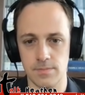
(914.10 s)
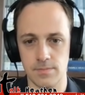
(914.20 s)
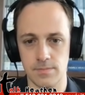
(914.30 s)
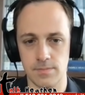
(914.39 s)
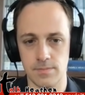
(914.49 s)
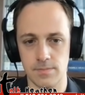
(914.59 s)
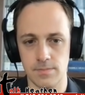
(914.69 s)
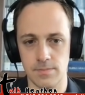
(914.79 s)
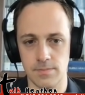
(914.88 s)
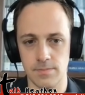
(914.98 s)

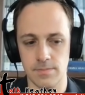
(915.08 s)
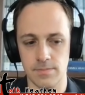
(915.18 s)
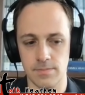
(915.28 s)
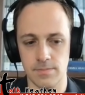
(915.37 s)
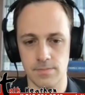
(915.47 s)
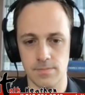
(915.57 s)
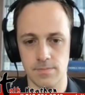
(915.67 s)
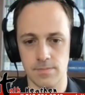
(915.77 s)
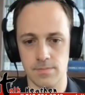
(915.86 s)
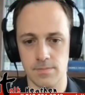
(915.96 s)

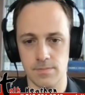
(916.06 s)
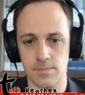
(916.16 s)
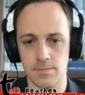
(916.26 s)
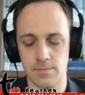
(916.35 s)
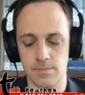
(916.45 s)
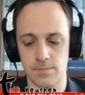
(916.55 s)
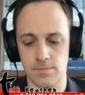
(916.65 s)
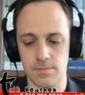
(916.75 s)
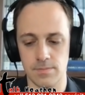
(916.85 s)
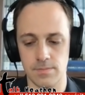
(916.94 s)

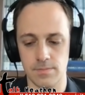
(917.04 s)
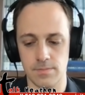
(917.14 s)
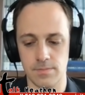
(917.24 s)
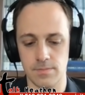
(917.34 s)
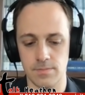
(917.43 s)
(not speaking)